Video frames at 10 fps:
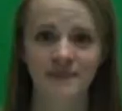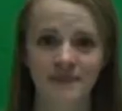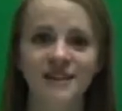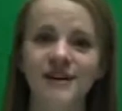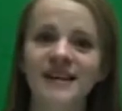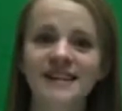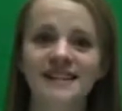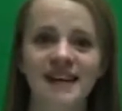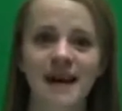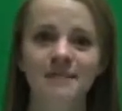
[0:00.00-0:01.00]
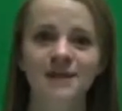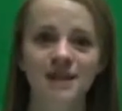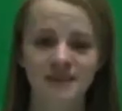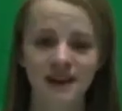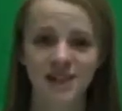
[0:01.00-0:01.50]
During this step,
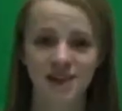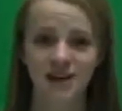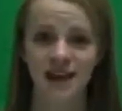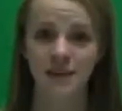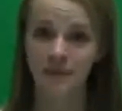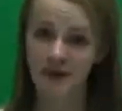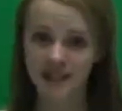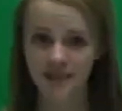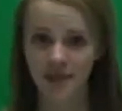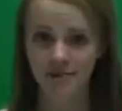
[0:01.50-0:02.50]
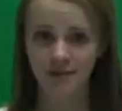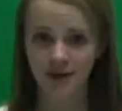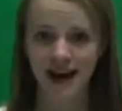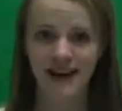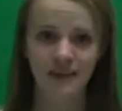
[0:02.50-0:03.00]
just make sure to keep a piece of paper
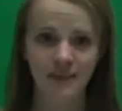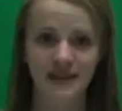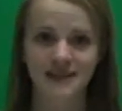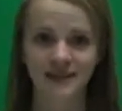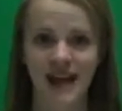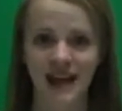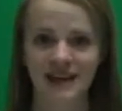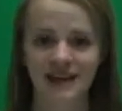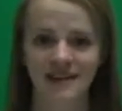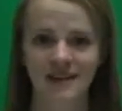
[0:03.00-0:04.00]
and a pencil handy.